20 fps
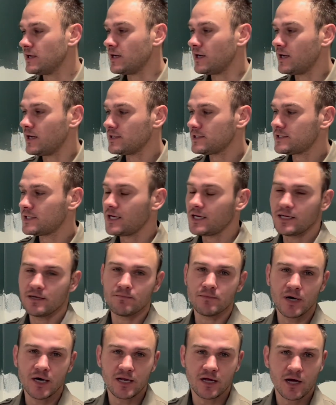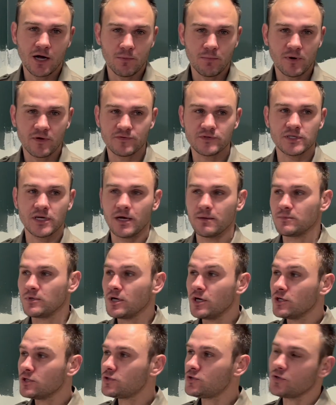sand and mud a couple of times
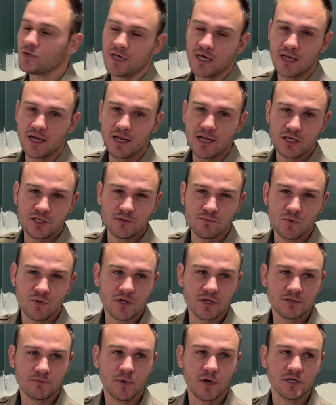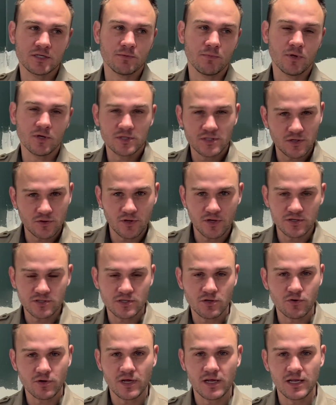to get it as smooth as possible, so there's
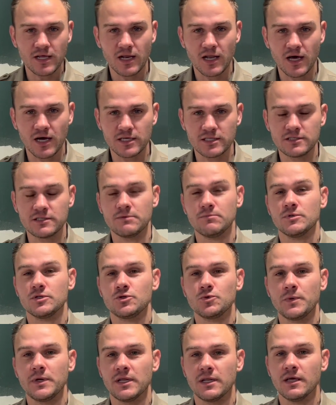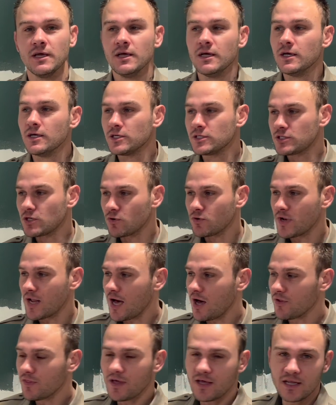not any lines in between. So
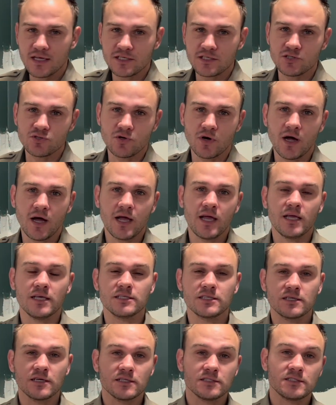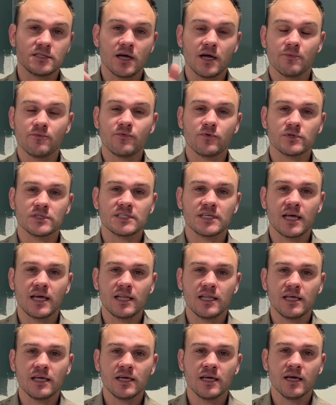now that it's dry, it's time for
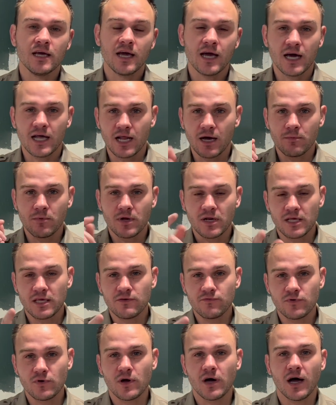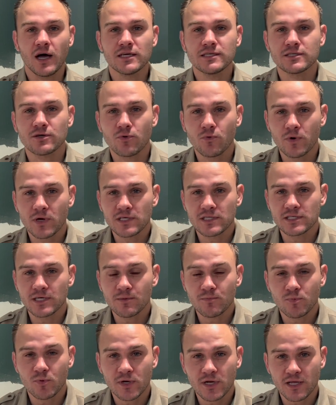sanding, and I'm going to give you guys a quick
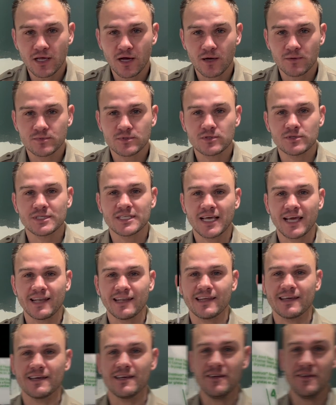tip when it comes to sanding.